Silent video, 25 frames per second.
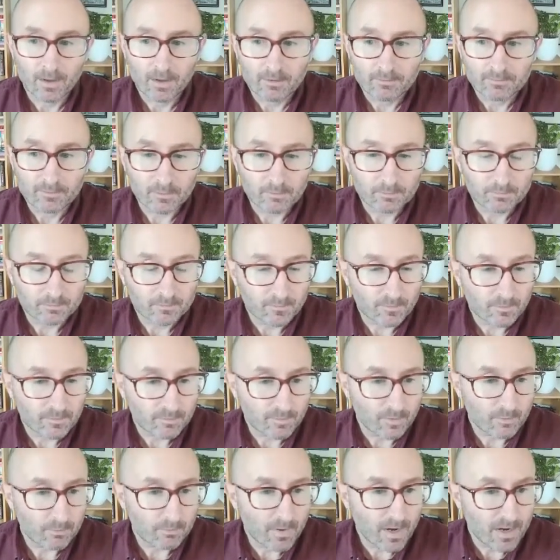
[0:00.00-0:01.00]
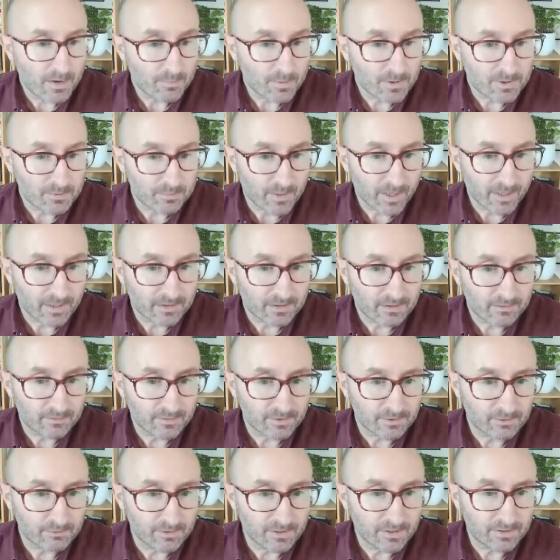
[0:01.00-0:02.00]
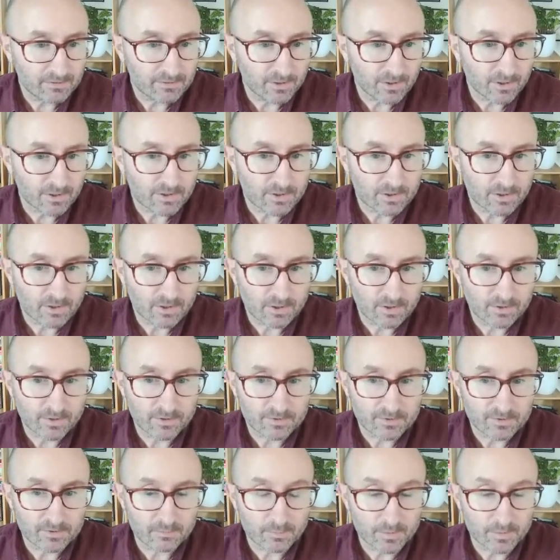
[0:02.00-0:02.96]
From my perspective as a researcher, there's the